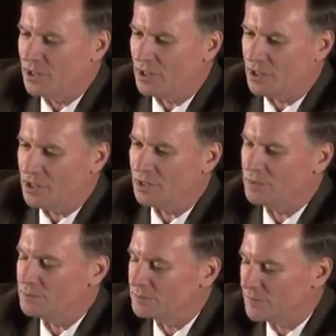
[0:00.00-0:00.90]

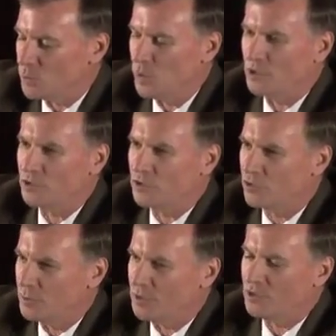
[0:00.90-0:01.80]
wish
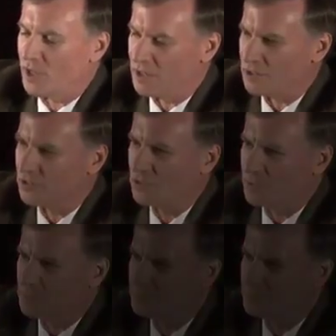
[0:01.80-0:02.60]
to be silenced.